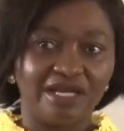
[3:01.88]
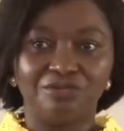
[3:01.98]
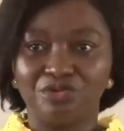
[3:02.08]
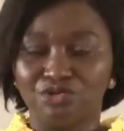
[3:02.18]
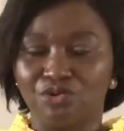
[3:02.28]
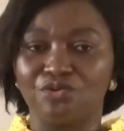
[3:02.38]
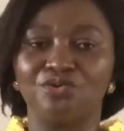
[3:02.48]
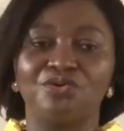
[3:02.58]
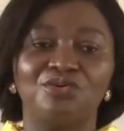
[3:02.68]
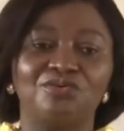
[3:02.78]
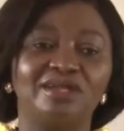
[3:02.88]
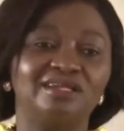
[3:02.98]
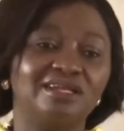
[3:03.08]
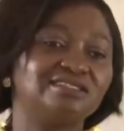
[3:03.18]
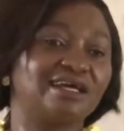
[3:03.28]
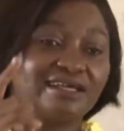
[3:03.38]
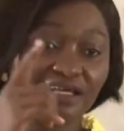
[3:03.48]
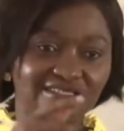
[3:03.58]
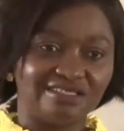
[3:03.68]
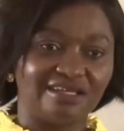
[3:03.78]
And we know when the letter
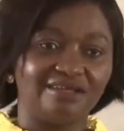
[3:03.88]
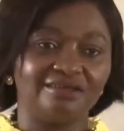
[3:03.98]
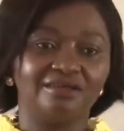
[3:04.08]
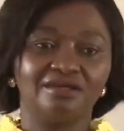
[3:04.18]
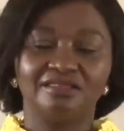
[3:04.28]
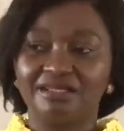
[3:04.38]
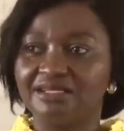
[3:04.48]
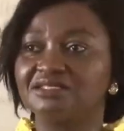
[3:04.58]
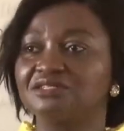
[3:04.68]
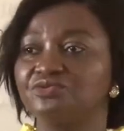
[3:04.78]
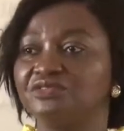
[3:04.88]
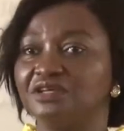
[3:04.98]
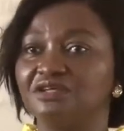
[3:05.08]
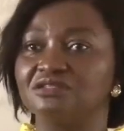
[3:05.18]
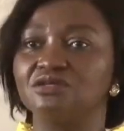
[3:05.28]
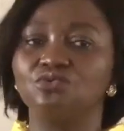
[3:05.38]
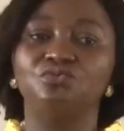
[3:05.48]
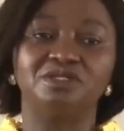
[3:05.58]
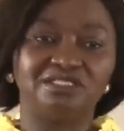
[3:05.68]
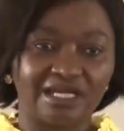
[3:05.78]
gets there, the necessary things
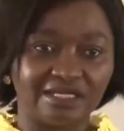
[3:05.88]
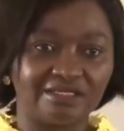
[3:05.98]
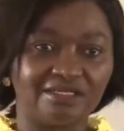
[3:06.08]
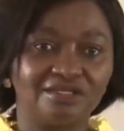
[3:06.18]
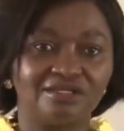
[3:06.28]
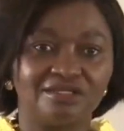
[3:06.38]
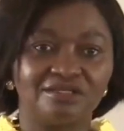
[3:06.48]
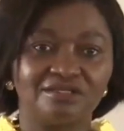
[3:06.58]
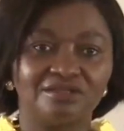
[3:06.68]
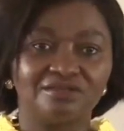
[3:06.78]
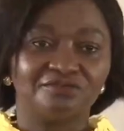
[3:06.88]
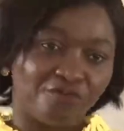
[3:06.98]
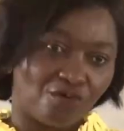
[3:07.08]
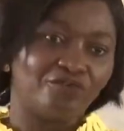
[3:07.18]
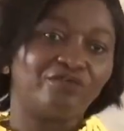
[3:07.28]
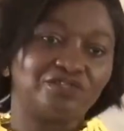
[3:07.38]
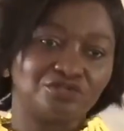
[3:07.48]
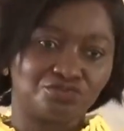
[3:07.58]
will be done for the